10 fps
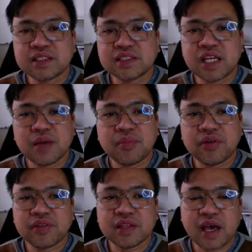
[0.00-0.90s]
step of
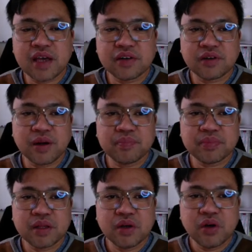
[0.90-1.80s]
the diagram.
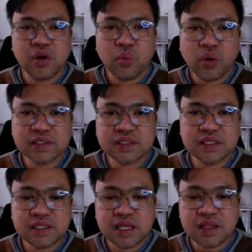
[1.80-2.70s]
Once the
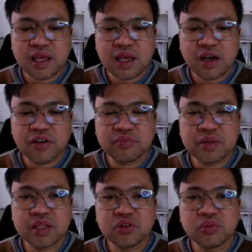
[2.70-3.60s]
DNA have
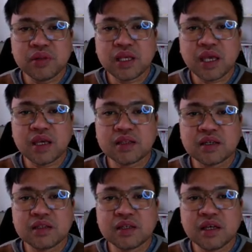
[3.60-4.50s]
been
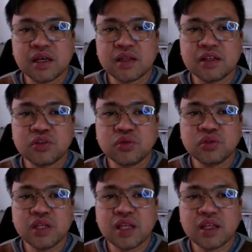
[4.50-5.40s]
duplicated, the two
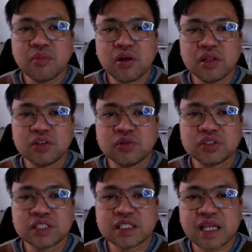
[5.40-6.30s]
DNA
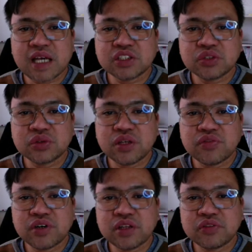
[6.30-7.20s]
molecules attach to
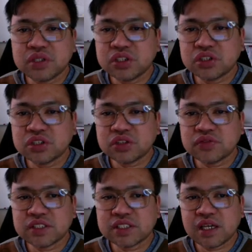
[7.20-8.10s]
different regions of
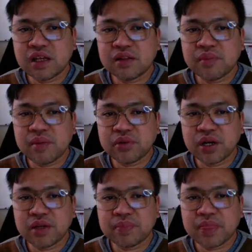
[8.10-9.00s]
the cell membrane.